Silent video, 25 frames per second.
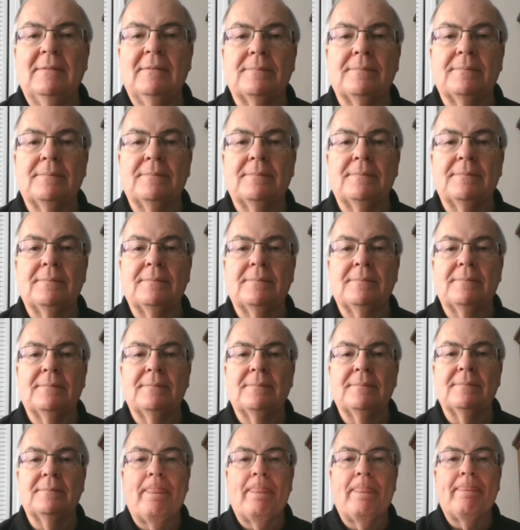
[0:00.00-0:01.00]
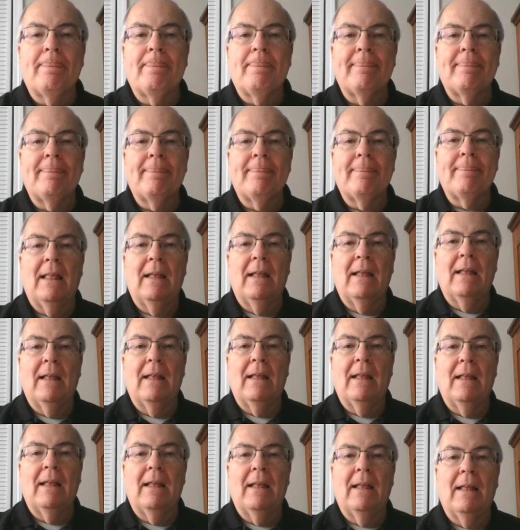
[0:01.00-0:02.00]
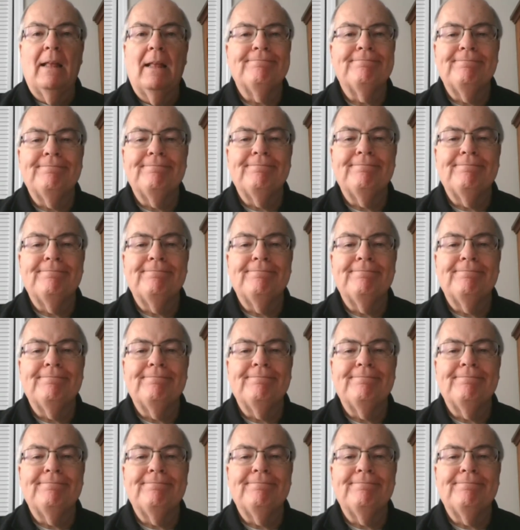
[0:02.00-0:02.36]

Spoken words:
(silence)